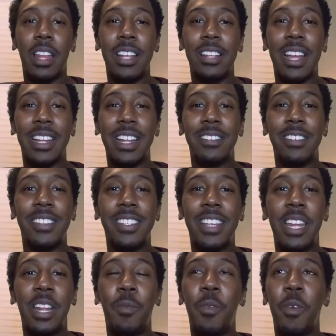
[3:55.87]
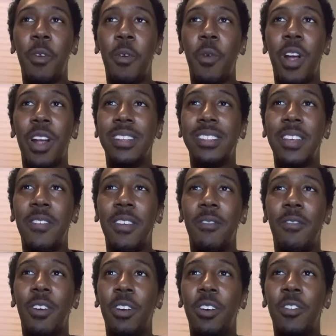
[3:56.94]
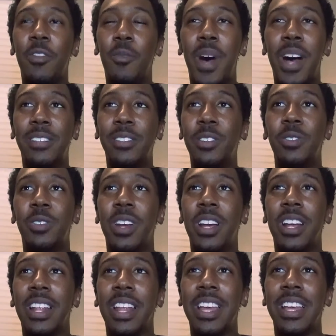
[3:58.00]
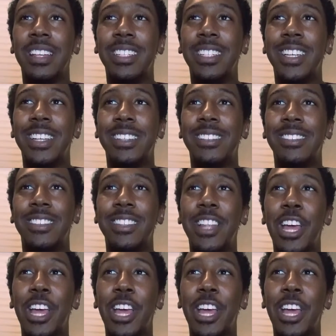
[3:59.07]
There's a scene in the movie where it doesn't even involve monsters or anything. It's just the